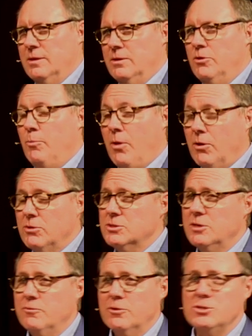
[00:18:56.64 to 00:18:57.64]
No, Paul's
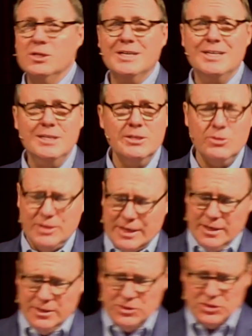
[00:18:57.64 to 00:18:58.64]
conversion clearly
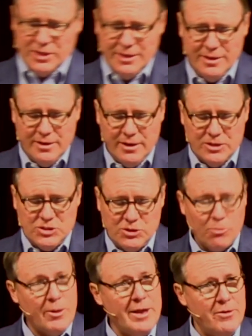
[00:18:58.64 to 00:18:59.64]
is a
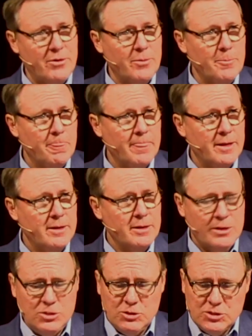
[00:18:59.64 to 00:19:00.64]
surrender.
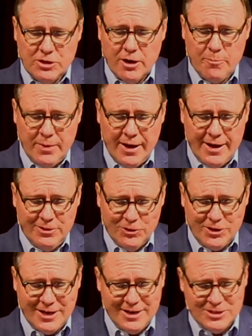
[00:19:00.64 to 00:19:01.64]
Because you start by
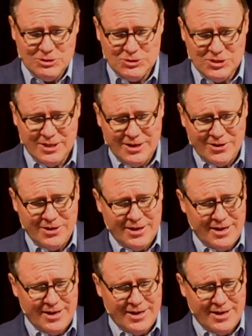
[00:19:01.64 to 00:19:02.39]
looking, as you see there